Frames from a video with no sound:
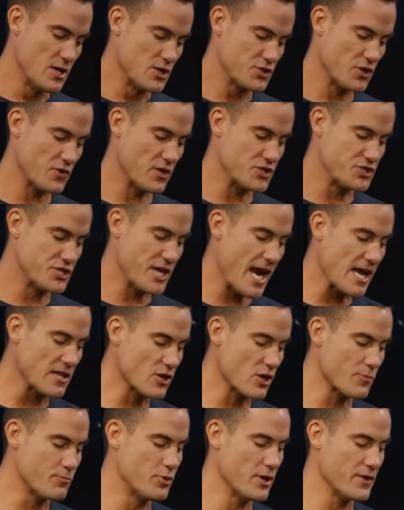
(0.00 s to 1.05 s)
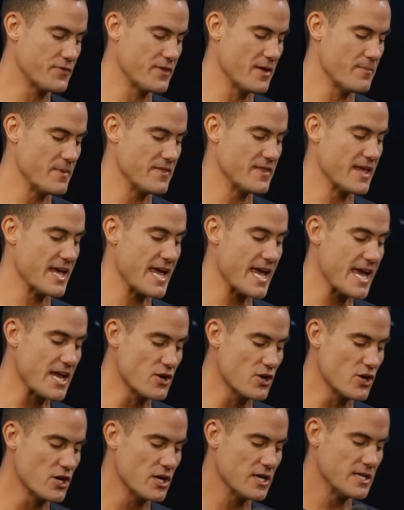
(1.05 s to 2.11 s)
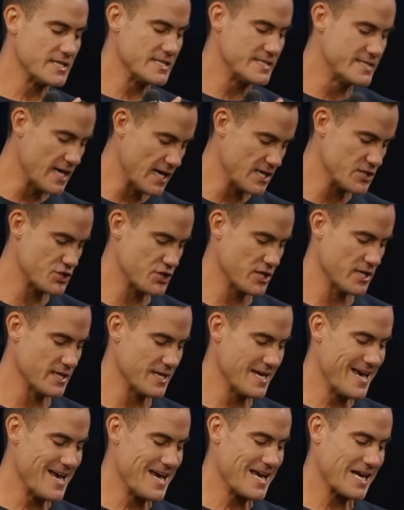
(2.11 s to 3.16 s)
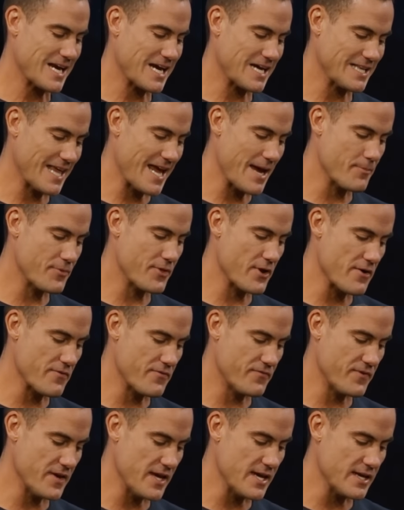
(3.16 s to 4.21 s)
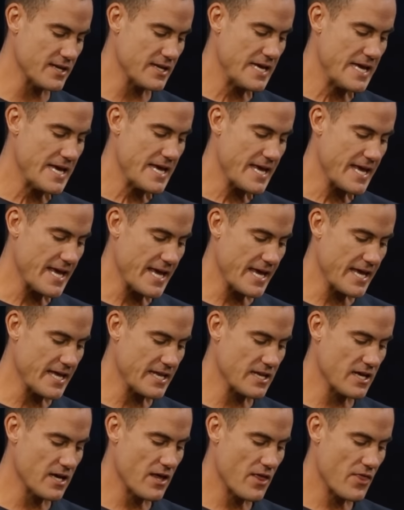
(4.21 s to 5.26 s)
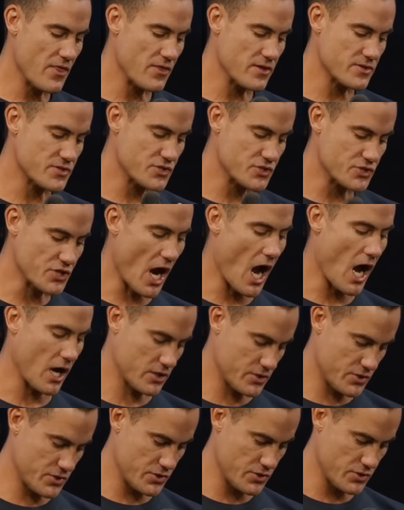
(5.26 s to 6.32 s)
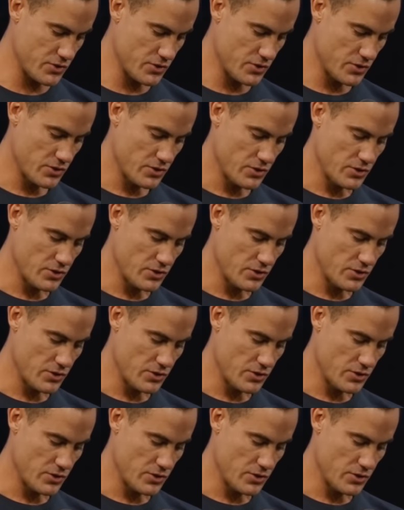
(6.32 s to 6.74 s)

so the jailer put them in the inner dungeon, clamped their feet in the stocks.